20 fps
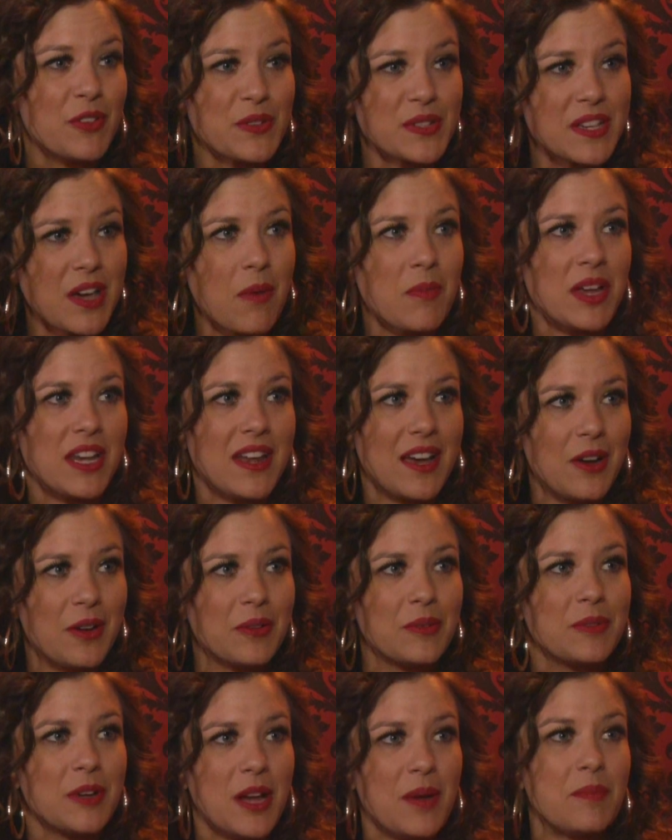one of those
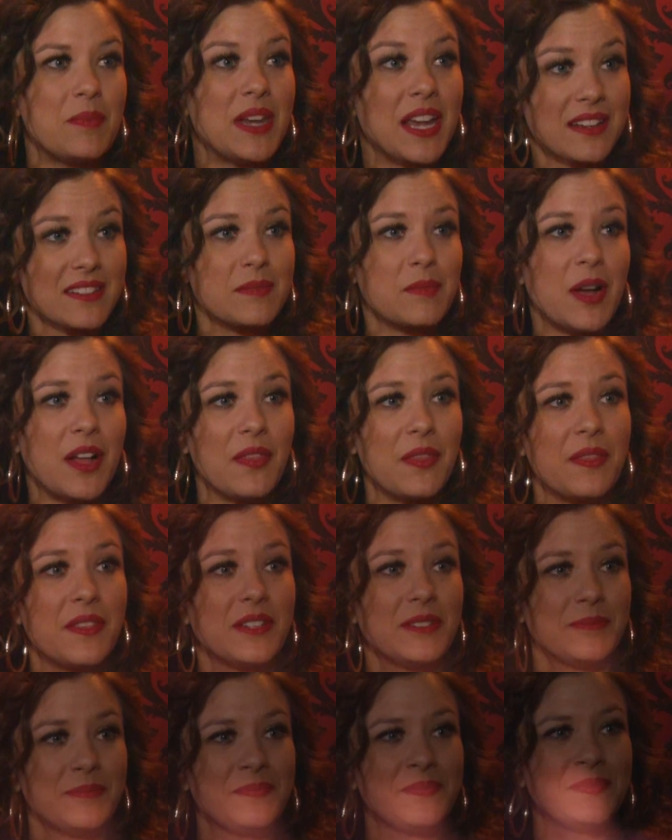coming out next
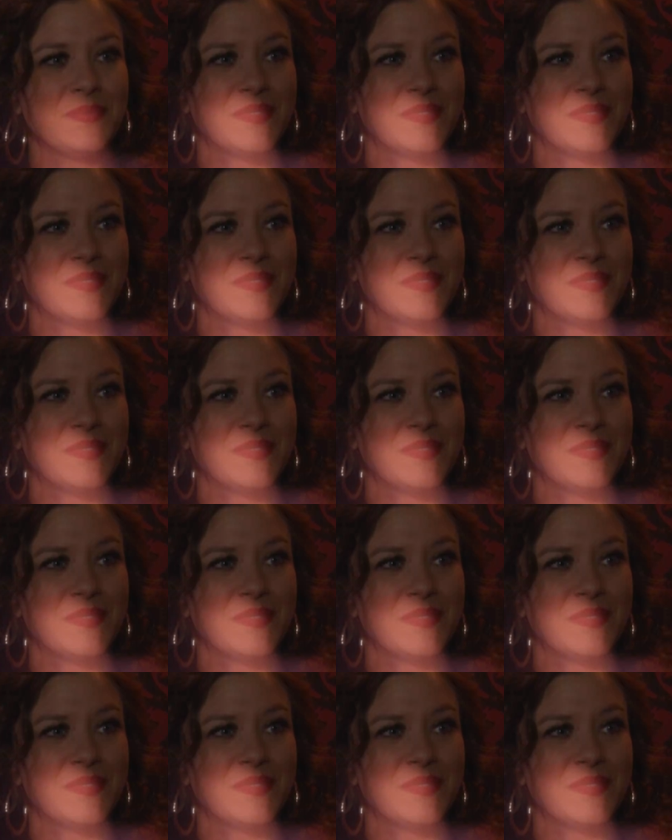month.